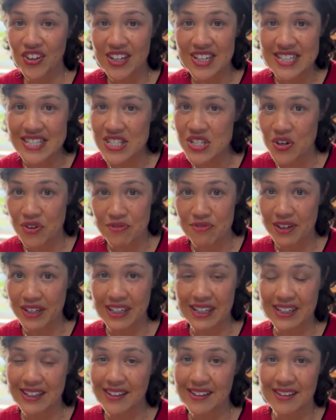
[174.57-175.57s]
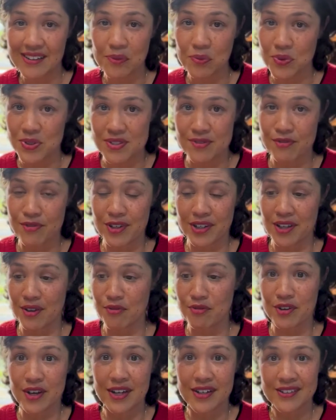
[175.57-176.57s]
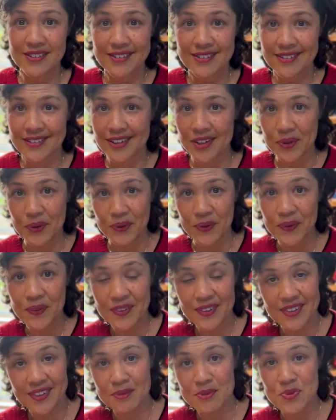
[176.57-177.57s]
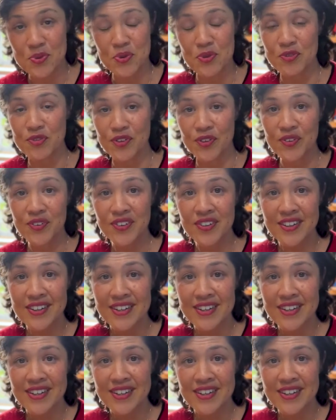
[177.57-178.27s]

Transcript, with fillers: It's not funny. It wasn't fucking fun at all. It was awful.